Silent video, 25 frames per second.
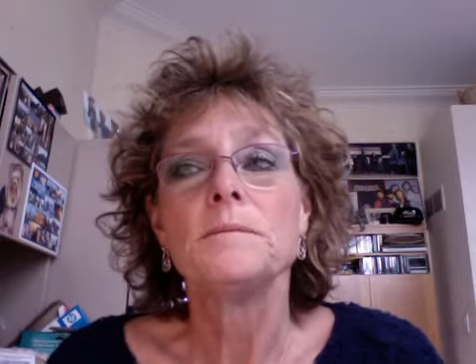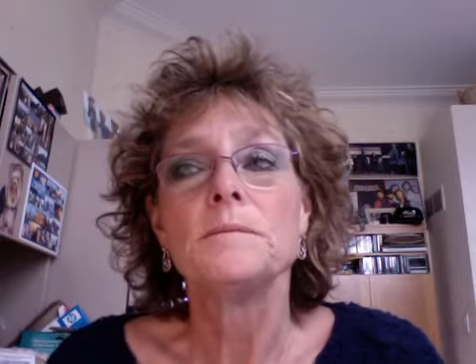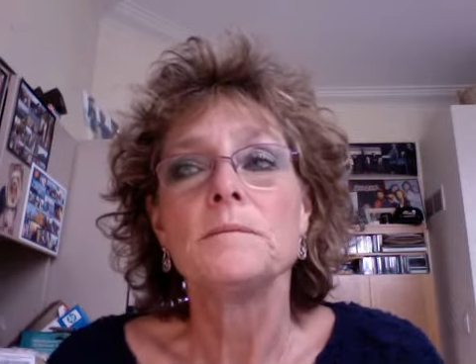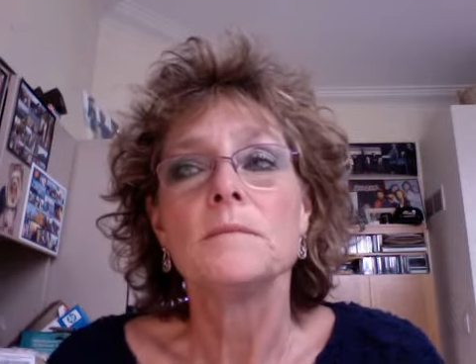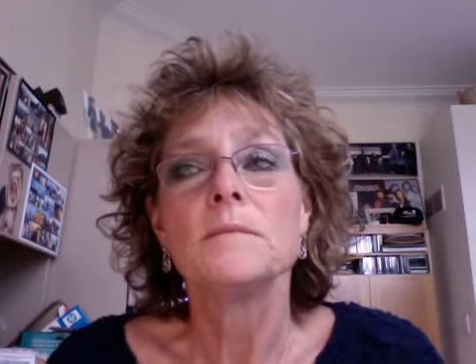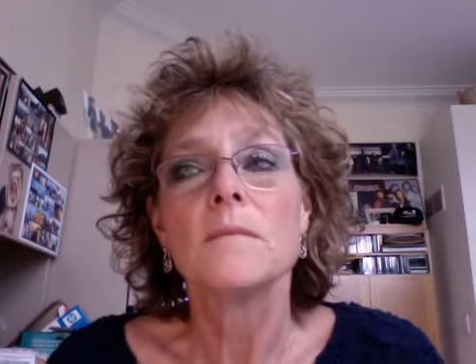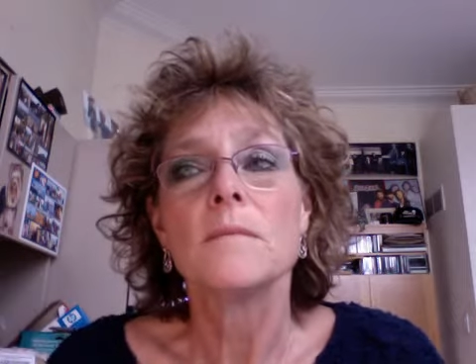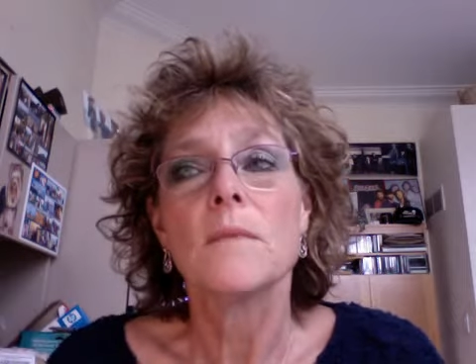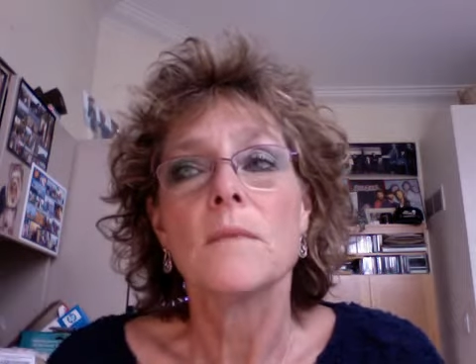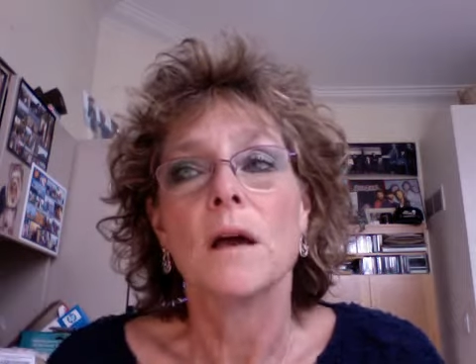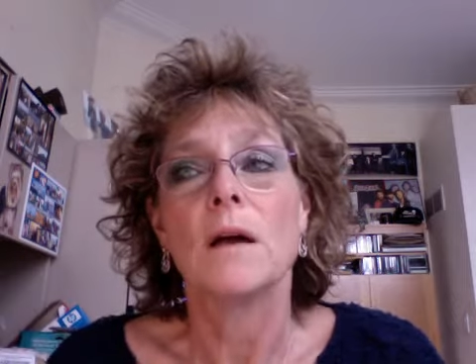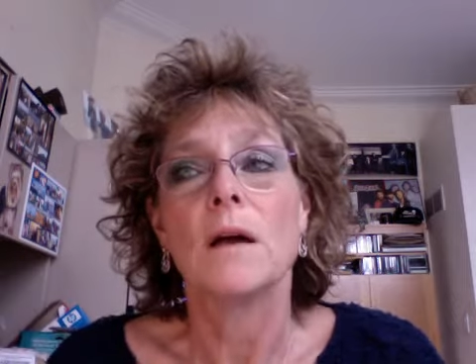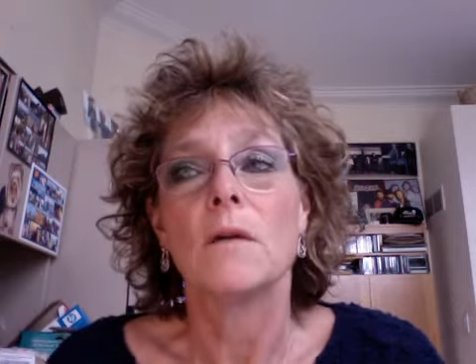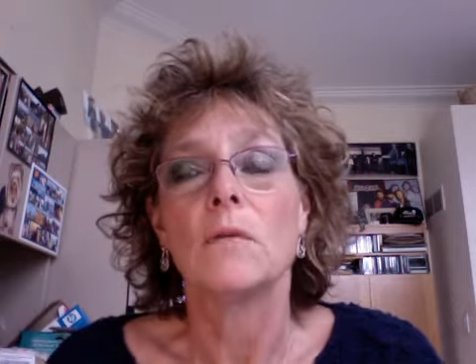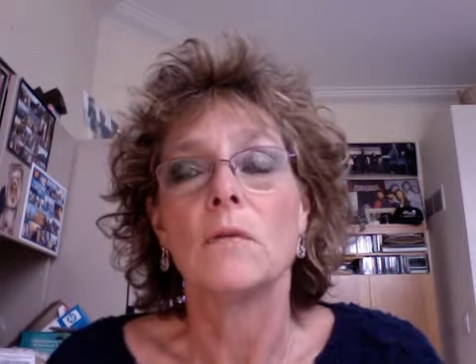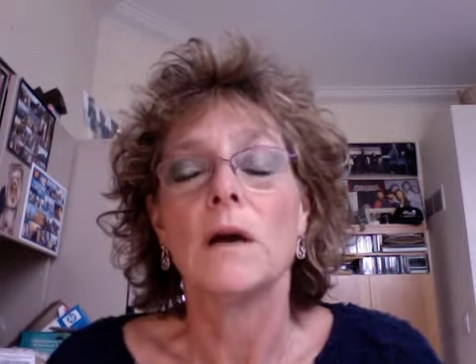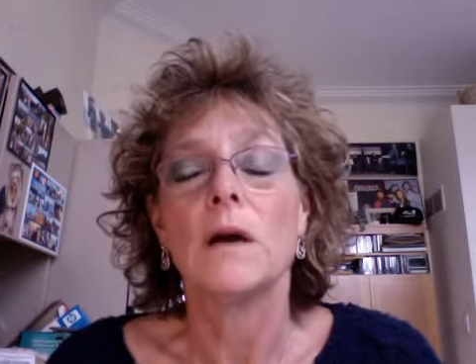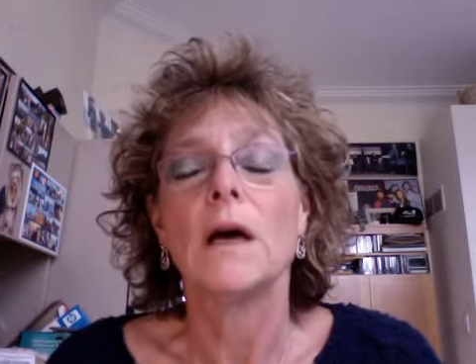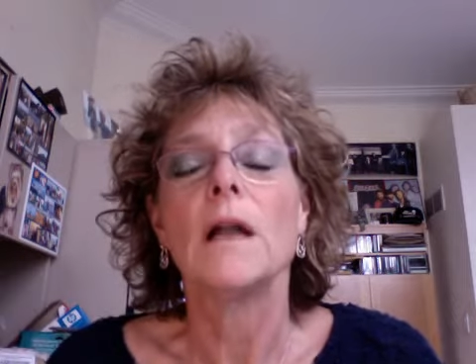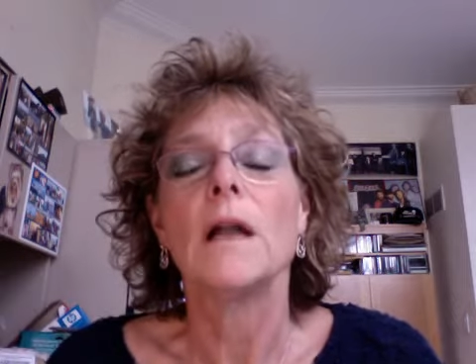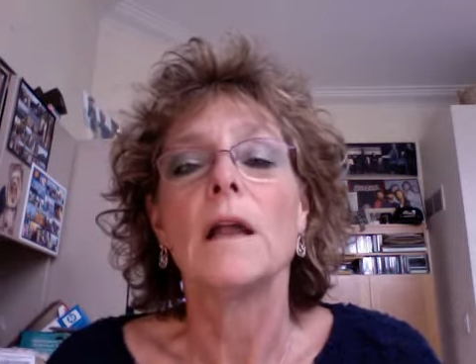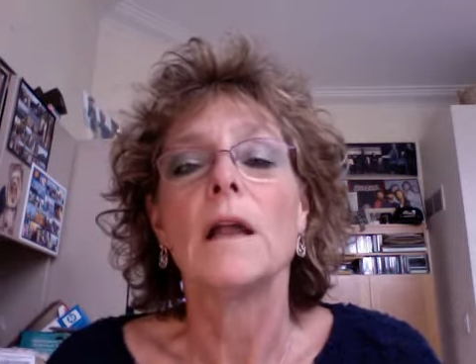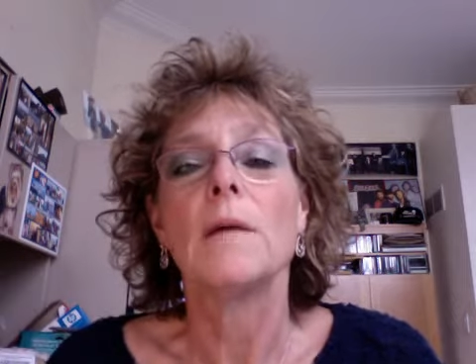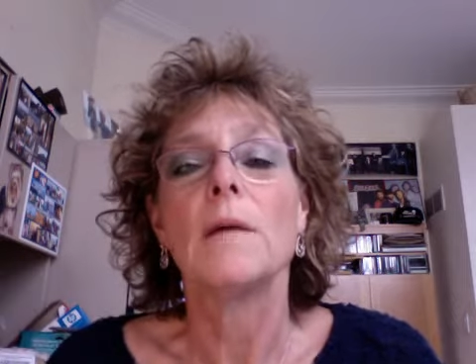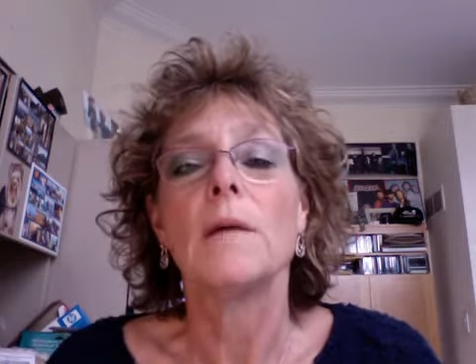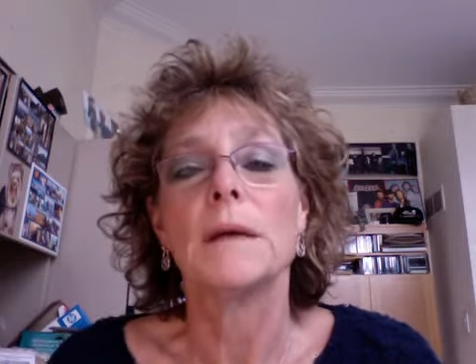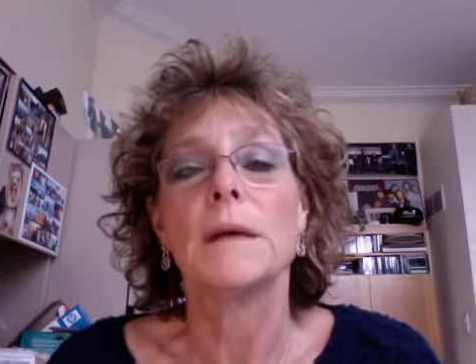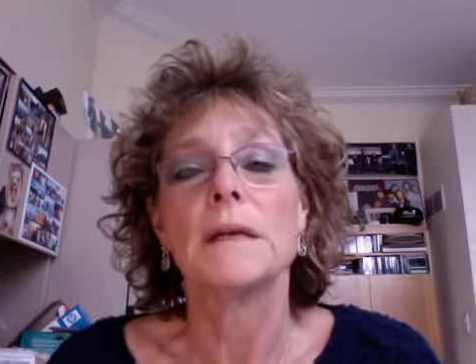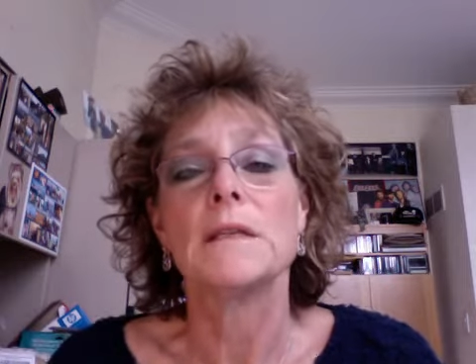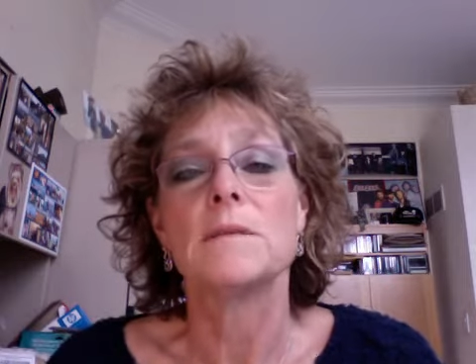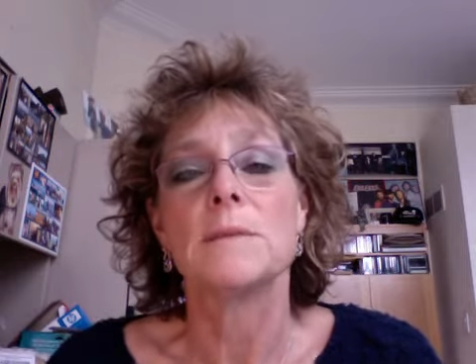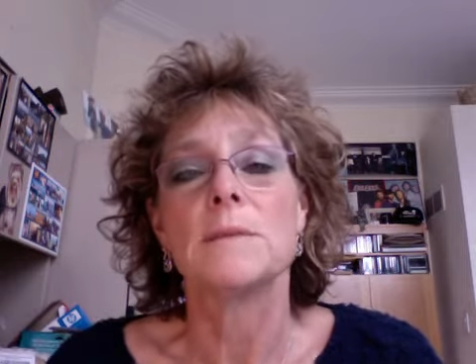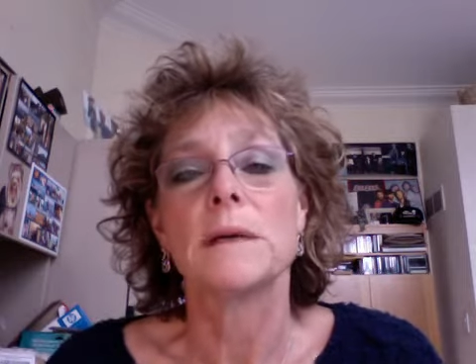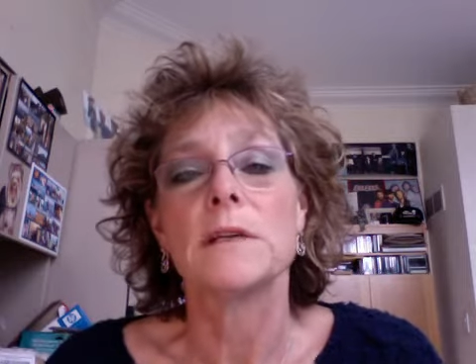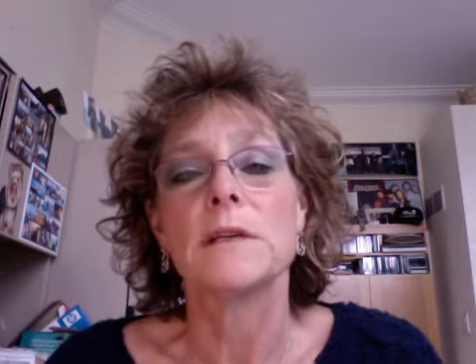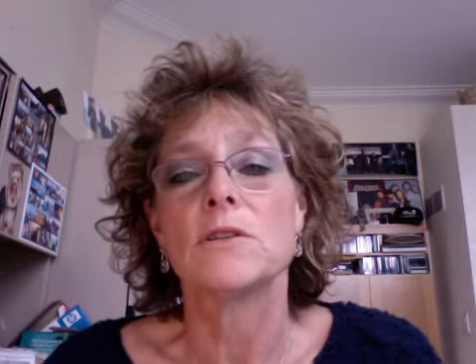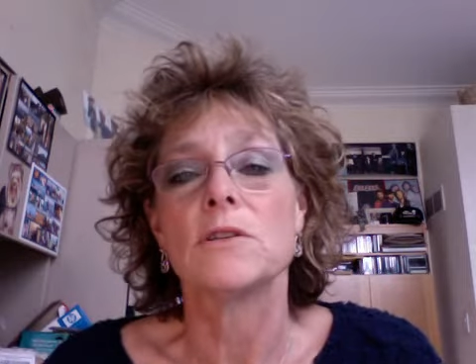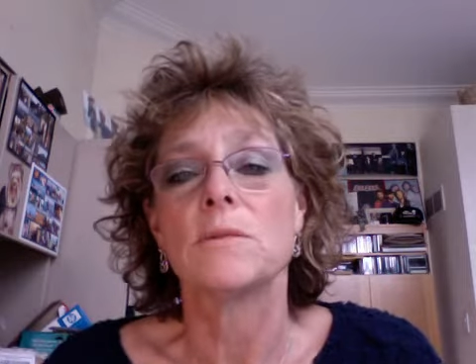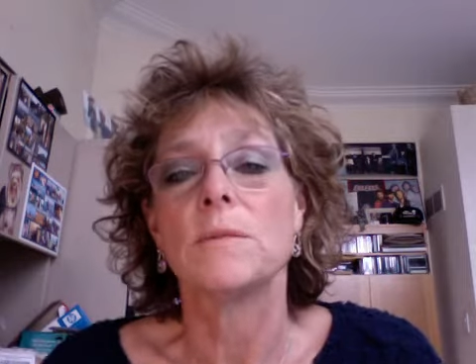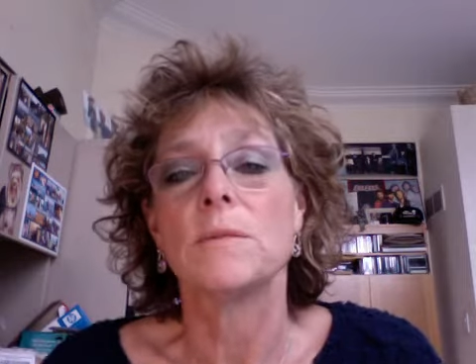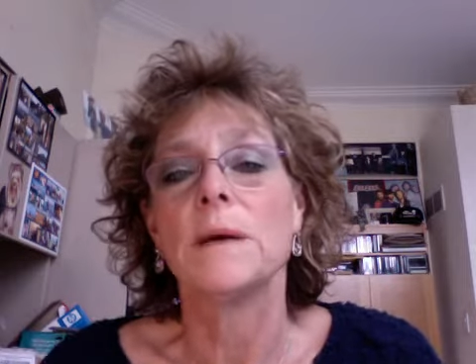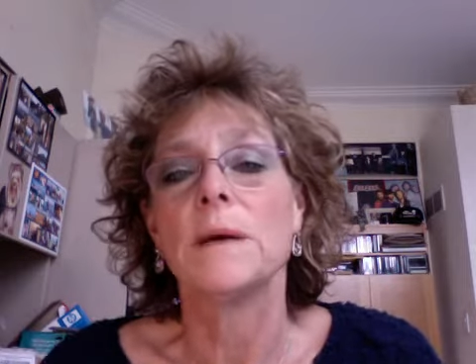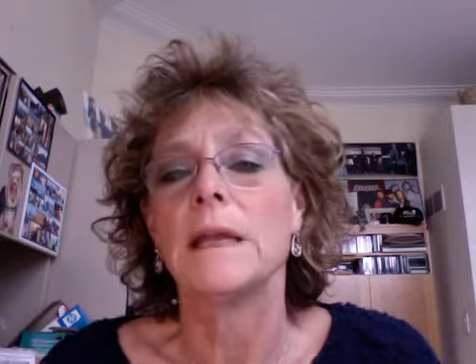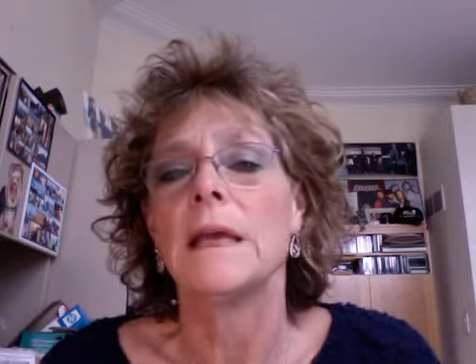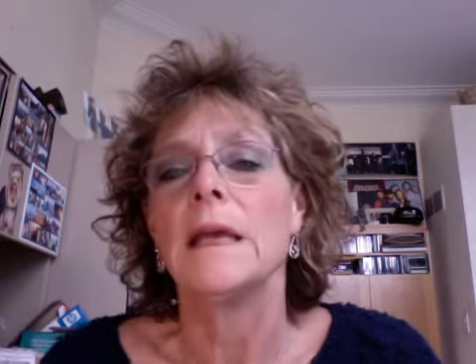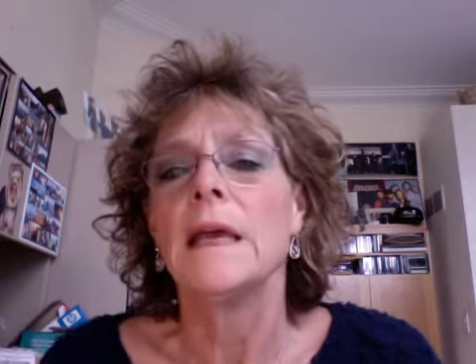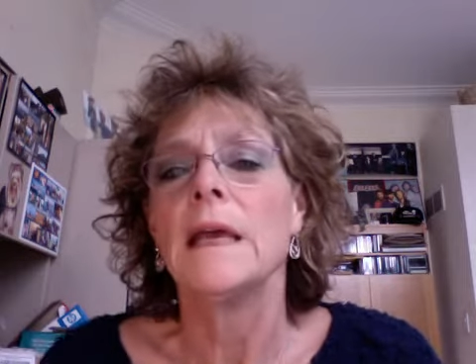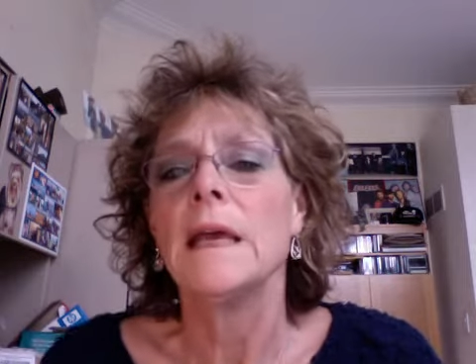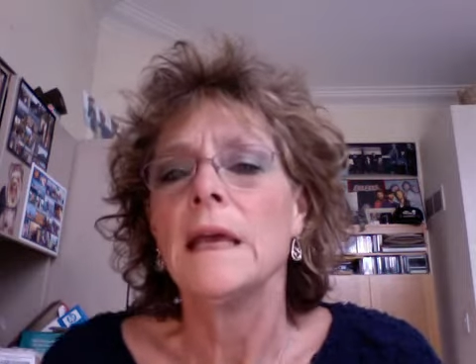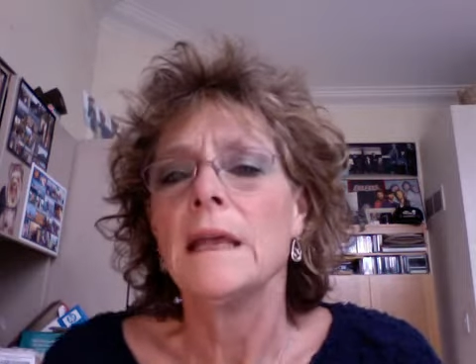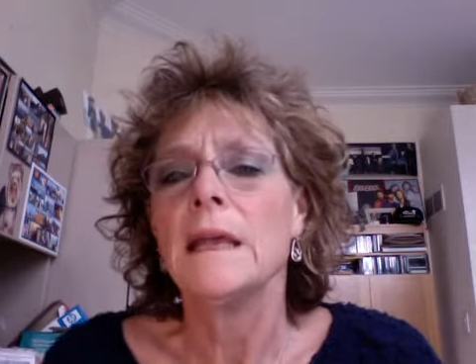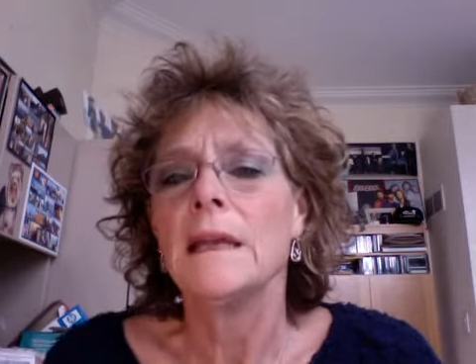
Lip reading: thought, well, I'll make some extra money.